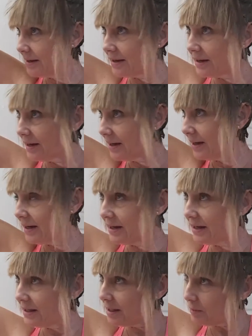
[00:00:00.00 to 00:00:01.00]

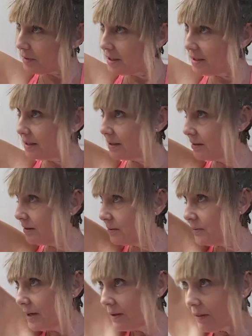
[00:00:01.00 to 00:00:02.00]
Okay, and I'm gonna go
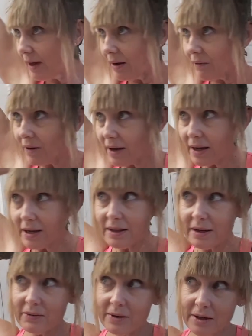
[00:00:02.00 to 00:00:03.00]
around that way.
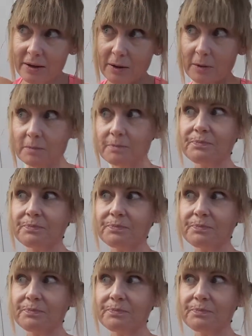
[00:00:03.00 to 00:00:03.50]
There we go.